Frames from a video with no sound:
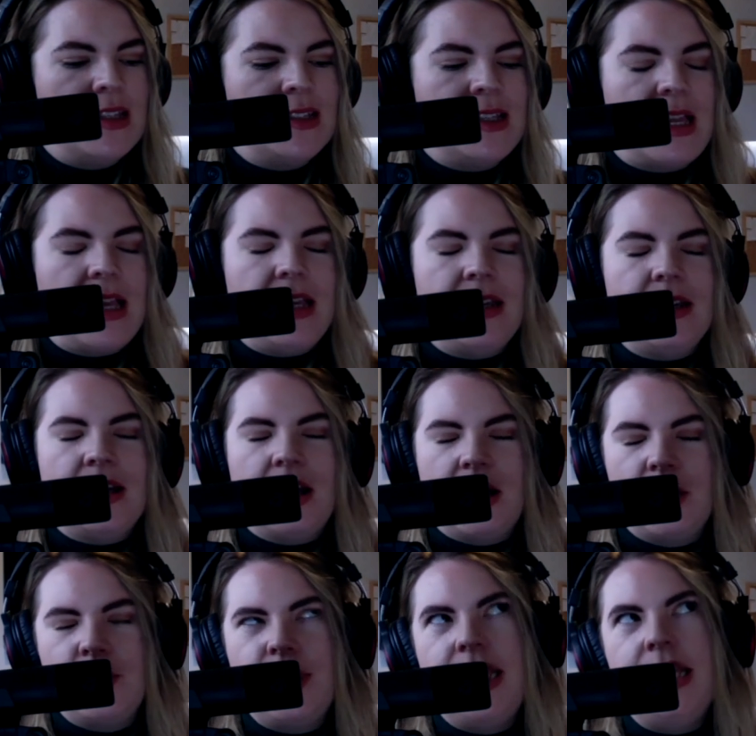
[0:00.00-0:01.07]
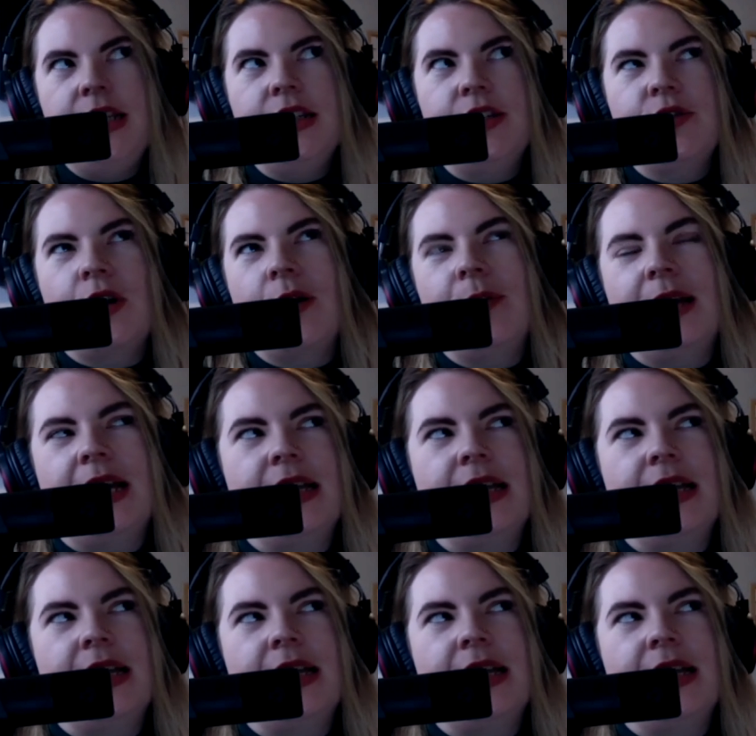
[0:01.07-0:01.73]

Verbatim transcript: It's like uh, we describe it